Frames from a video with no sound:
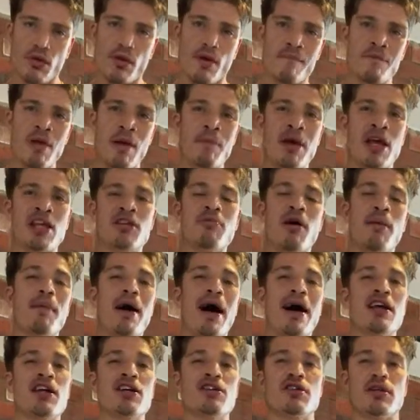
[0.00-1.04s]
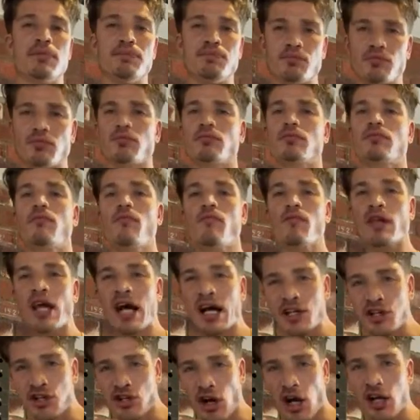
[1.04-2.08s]
And that means my body is
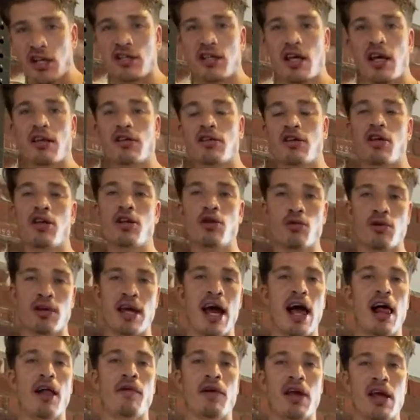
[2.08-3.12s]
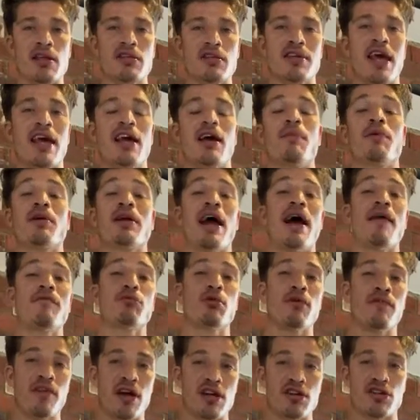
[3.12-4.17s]
adjusting to the new calorie intake. I'm gonna have
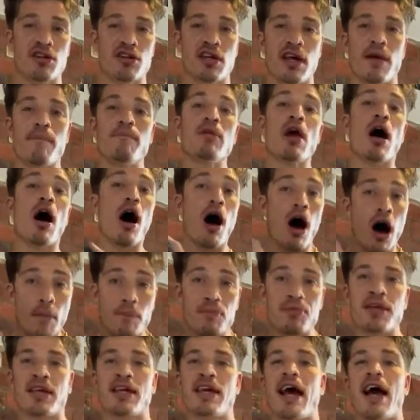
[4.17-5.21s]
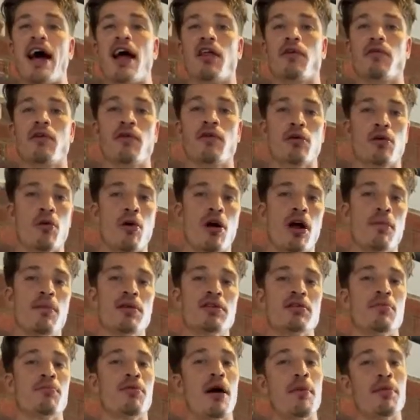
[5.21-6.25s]
to eventually up the calorie
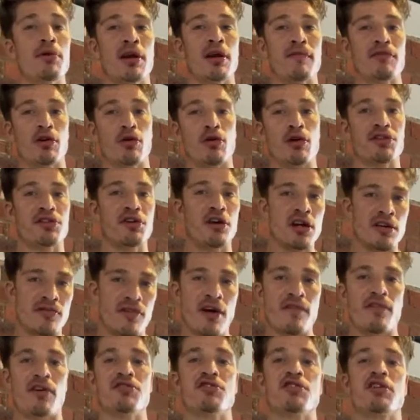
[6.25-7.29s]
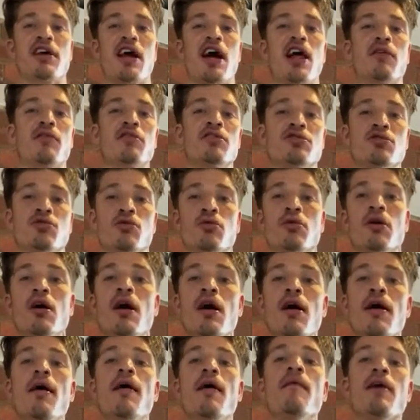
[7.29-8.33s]
requirements. I'm probably gonna have to go to 3,500 calories soon
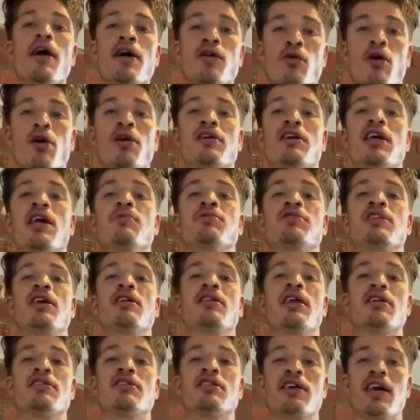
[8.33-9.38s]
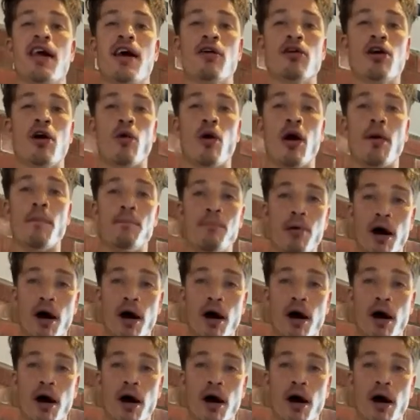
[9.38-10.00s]
in order to keep seeing that scale go up.